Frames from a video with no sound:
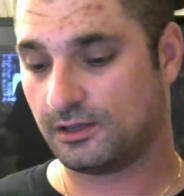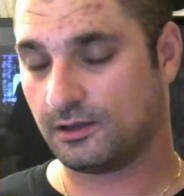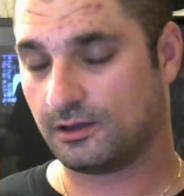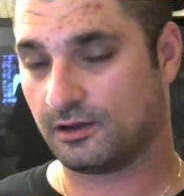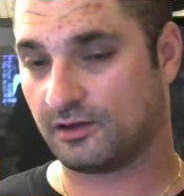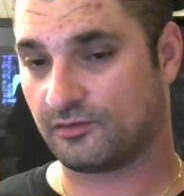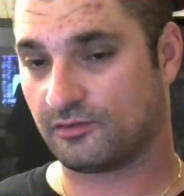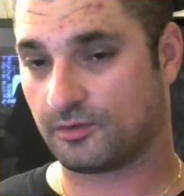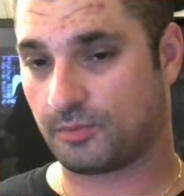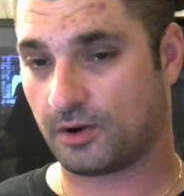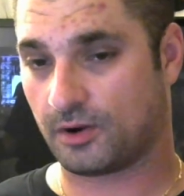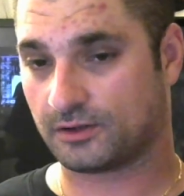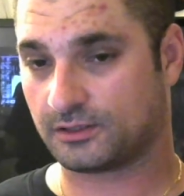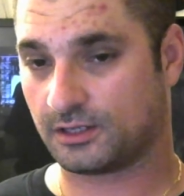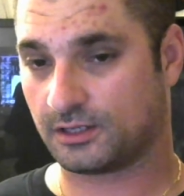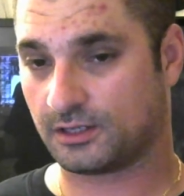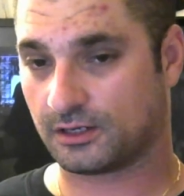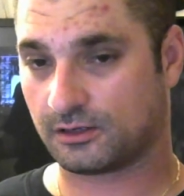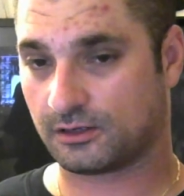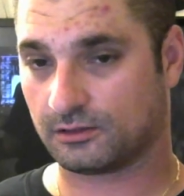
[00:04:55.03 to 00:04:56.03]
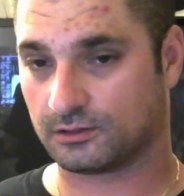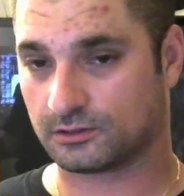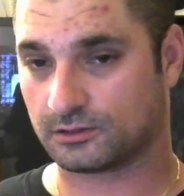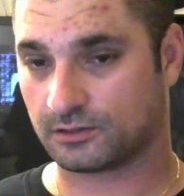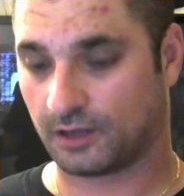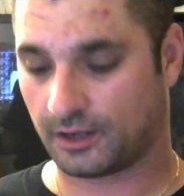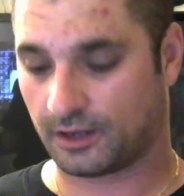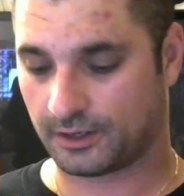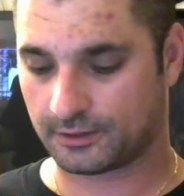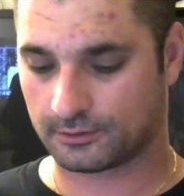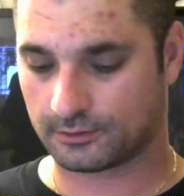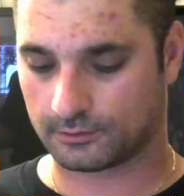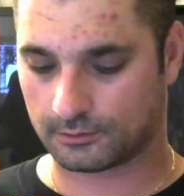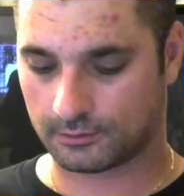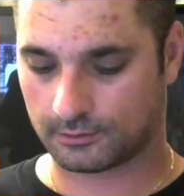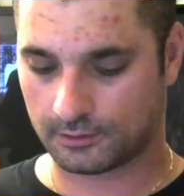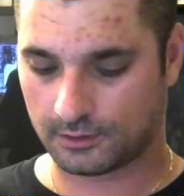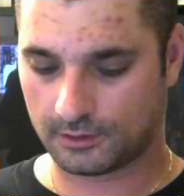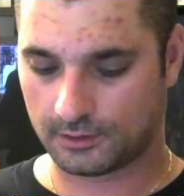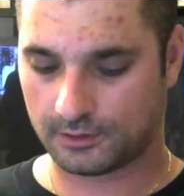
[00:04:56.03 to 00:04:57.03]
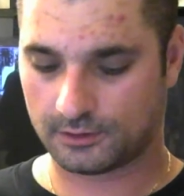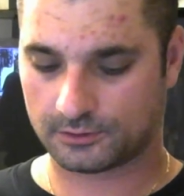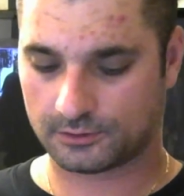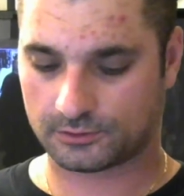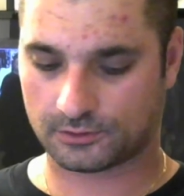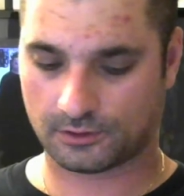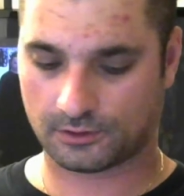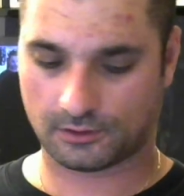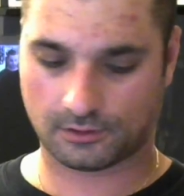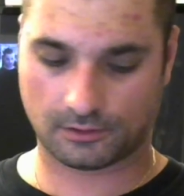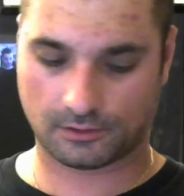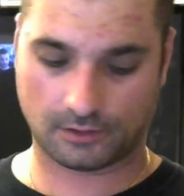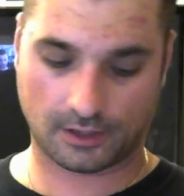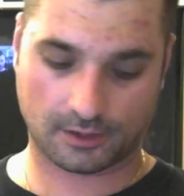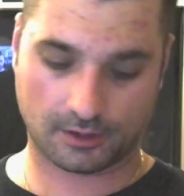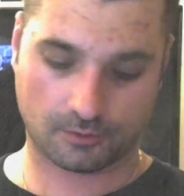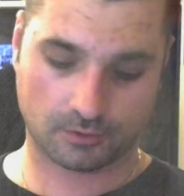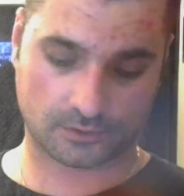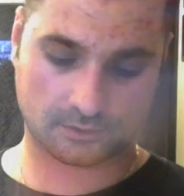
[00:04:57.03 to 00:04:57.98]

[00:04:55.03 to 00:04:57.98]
of a particular title. So like with